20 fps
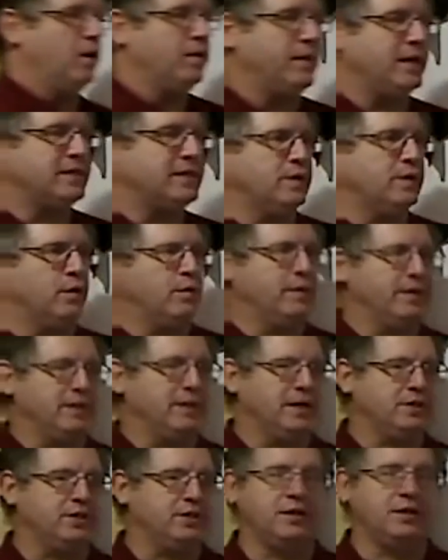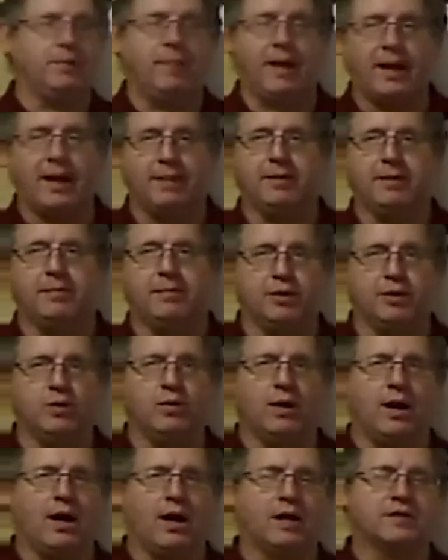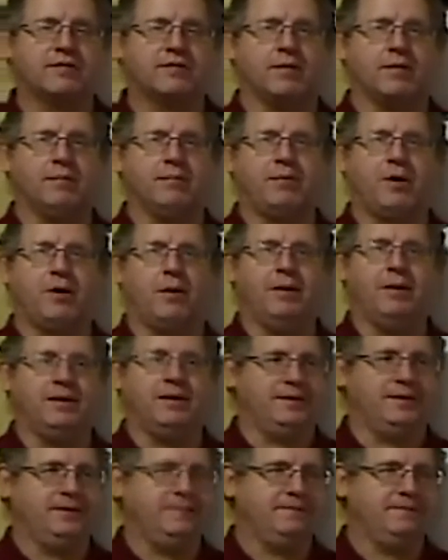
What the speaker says: that's no relation to Babe the Blue Ox from Albany,